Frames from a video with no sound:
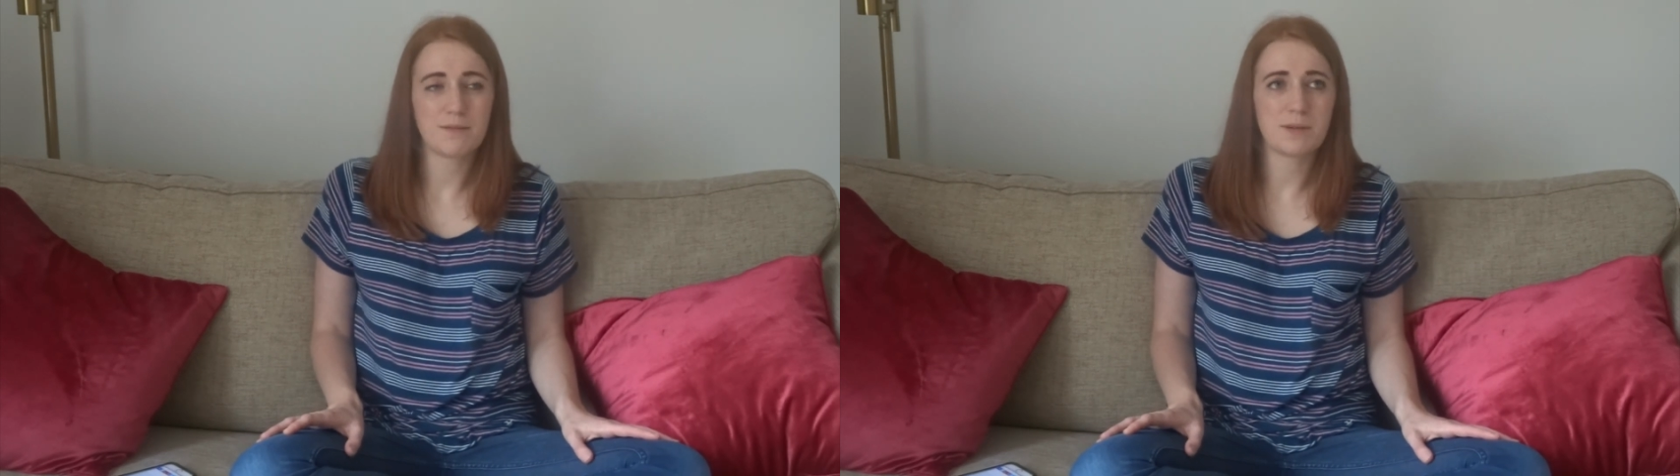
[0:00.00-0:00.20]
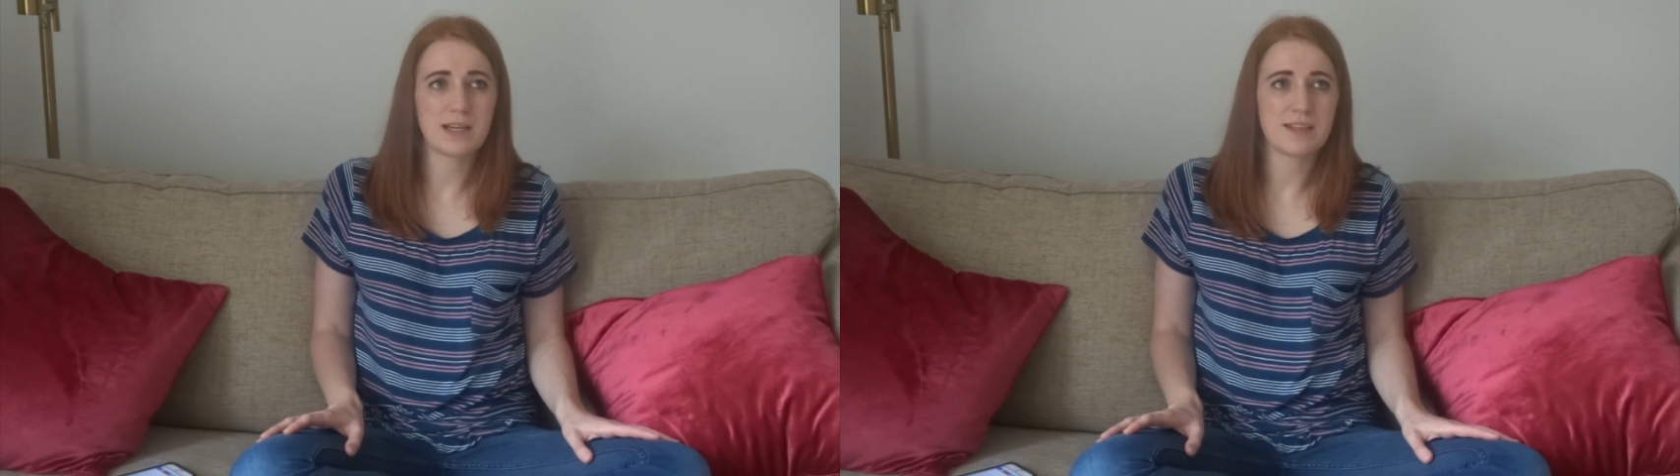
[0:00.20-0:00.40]

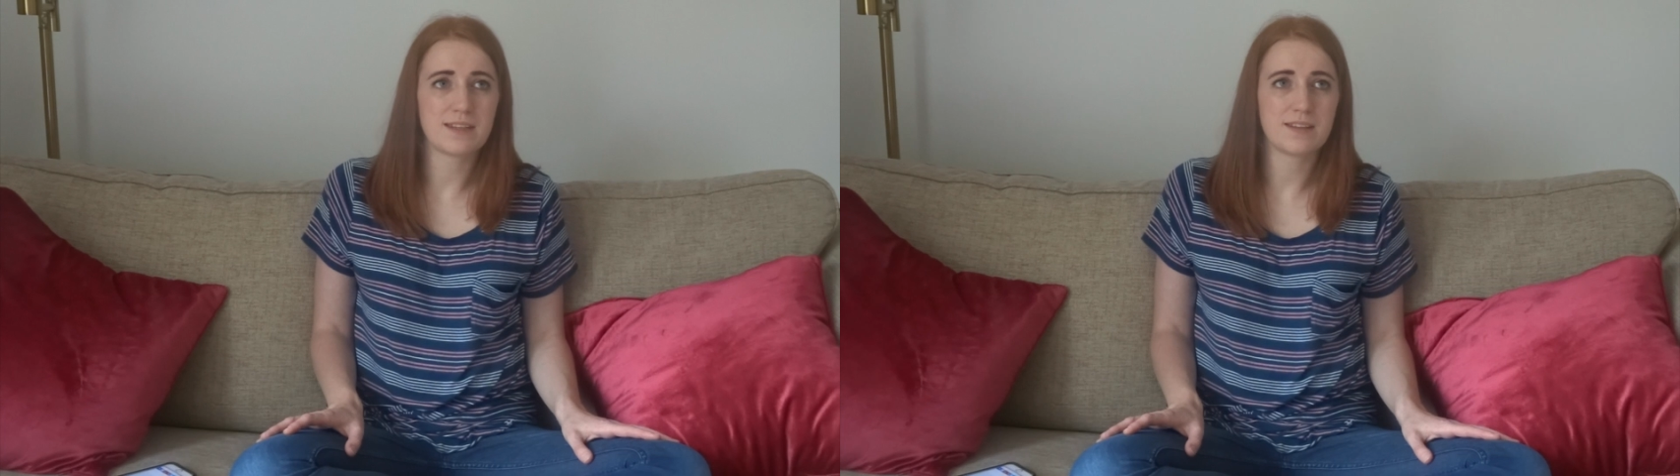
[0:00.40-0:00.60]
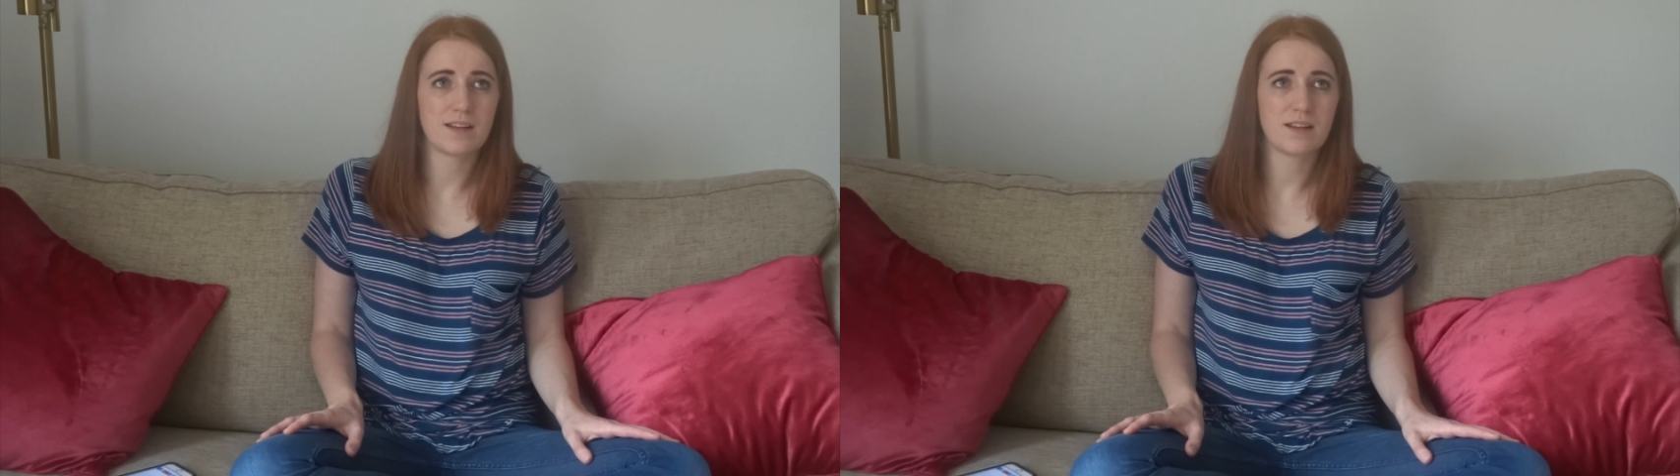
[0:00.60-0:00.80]

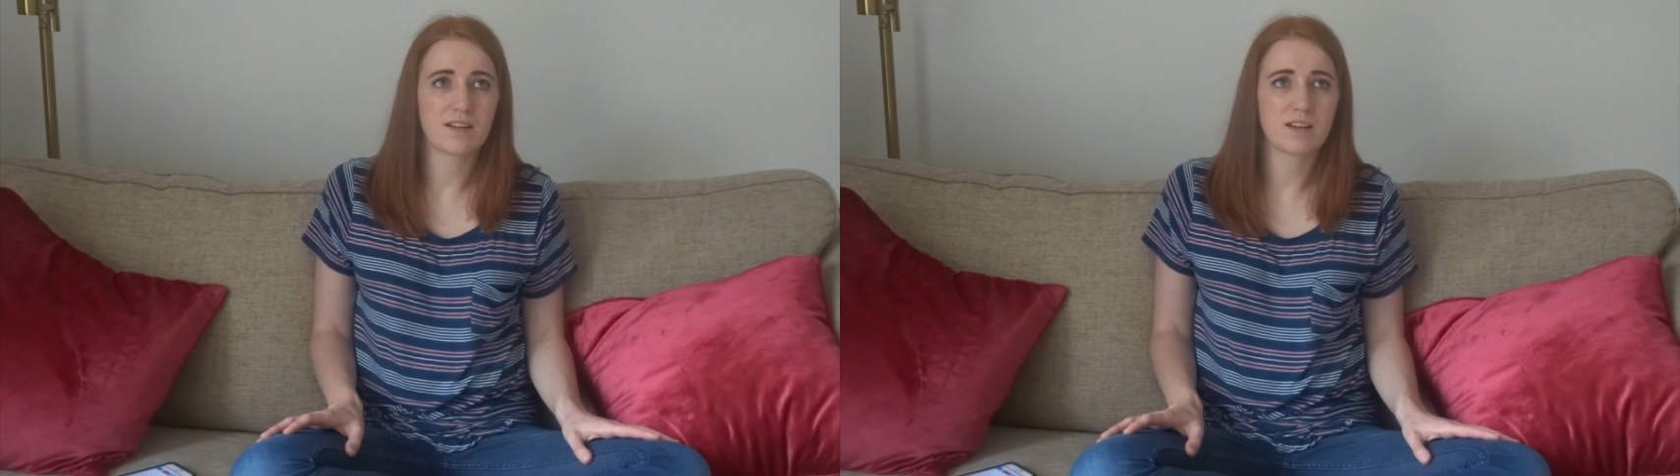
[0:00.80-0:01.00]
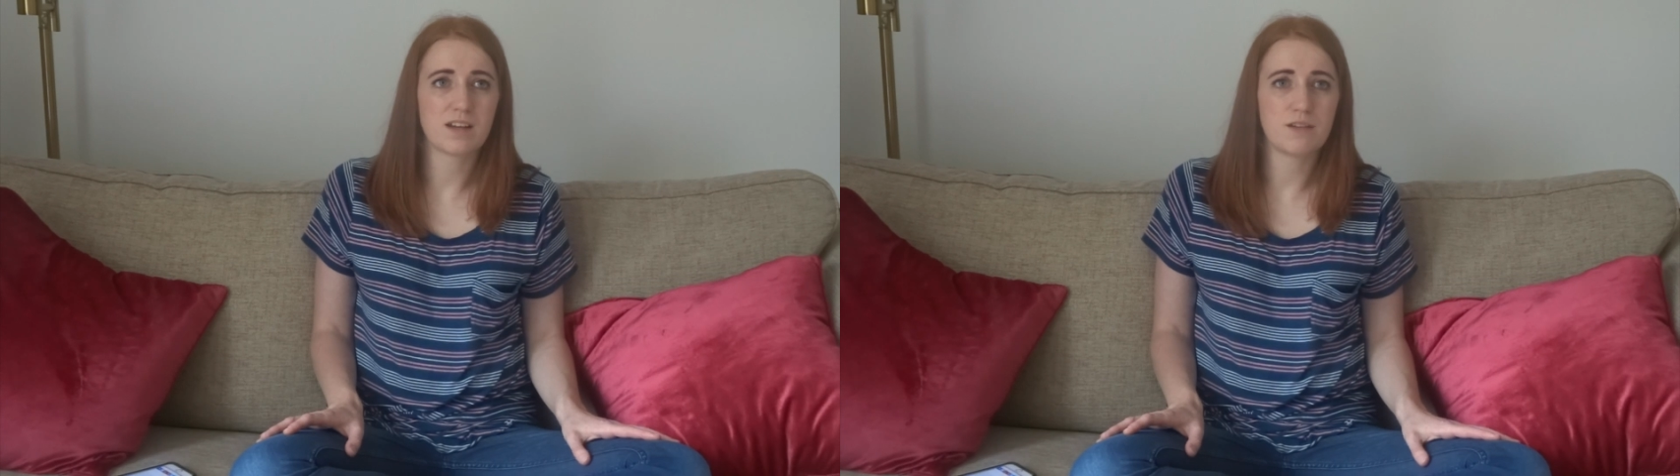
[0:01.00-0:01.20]
with
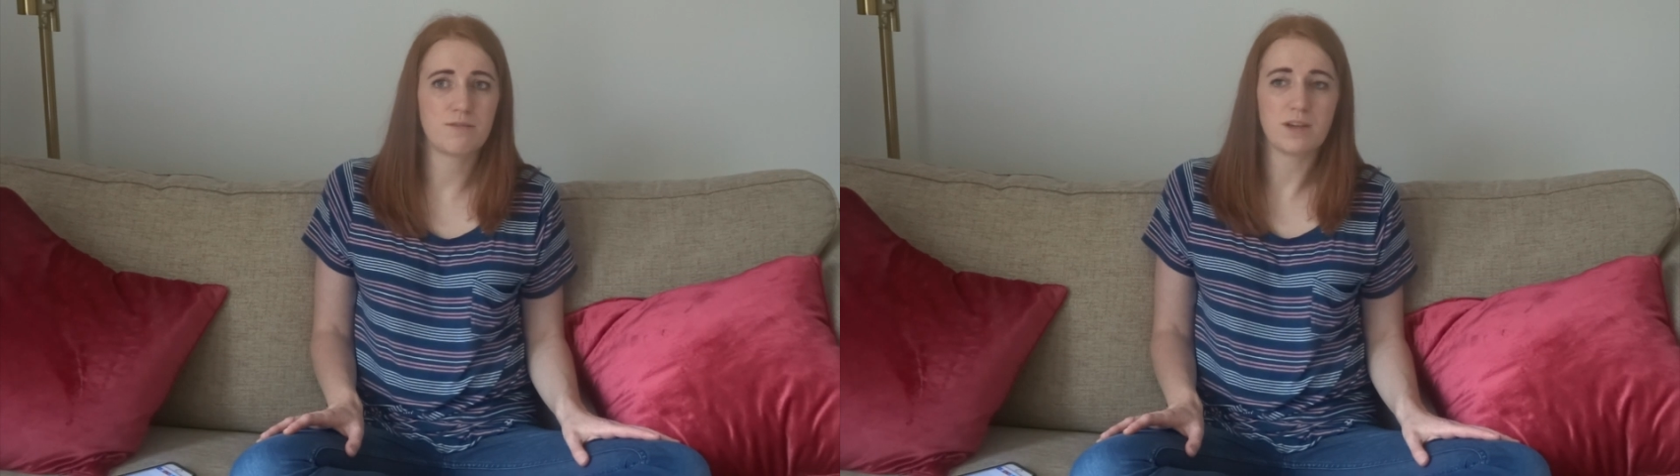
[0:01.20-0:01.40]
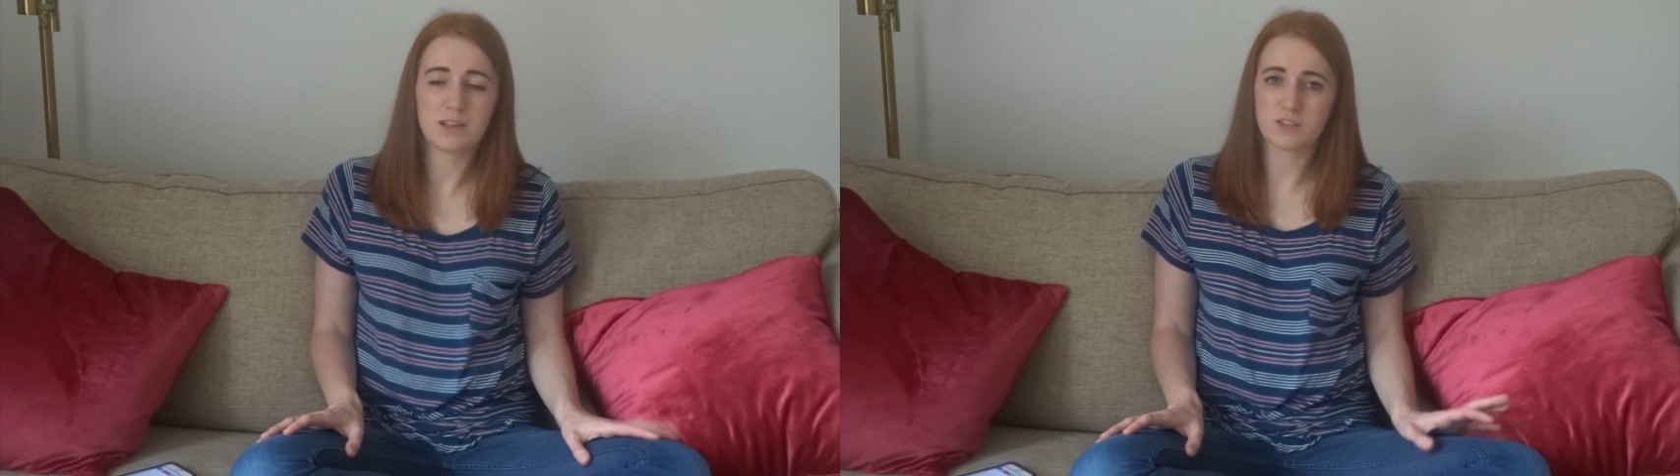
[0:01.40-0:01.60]
kind
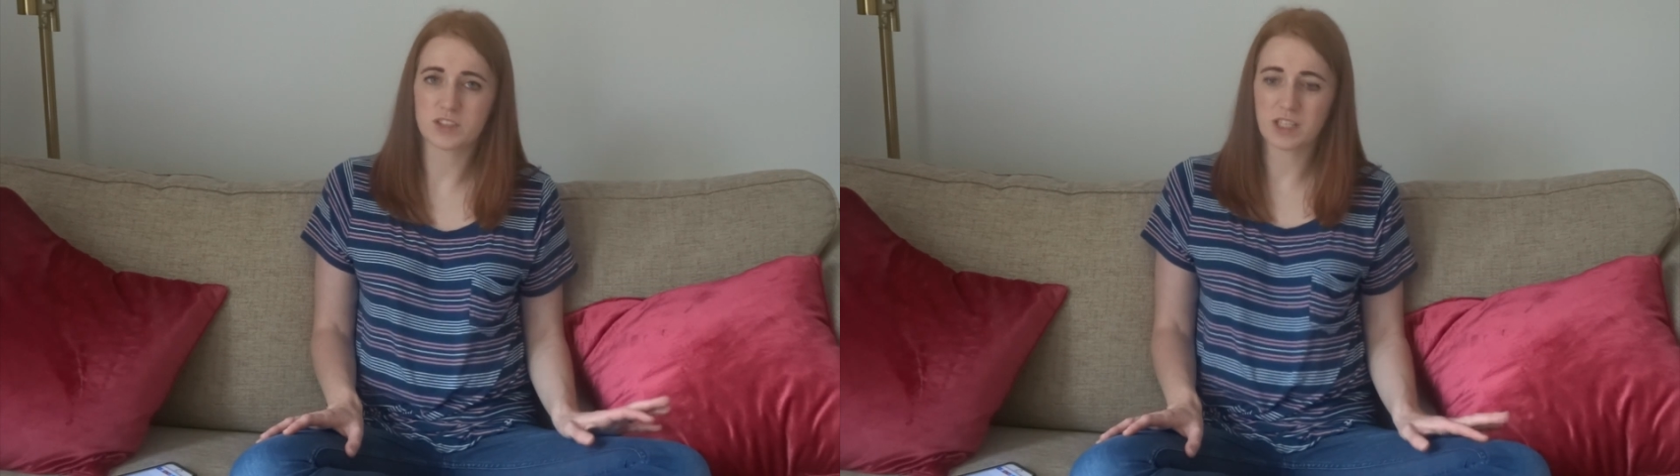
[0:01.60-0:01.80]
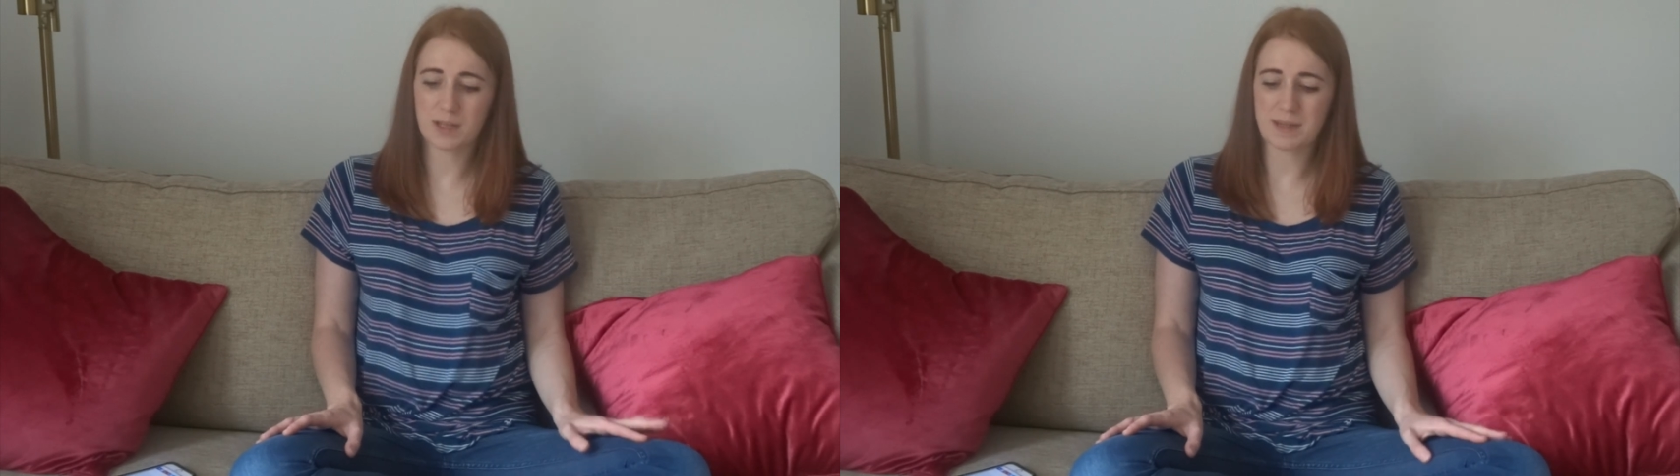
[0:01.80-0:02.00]
of lunchtime.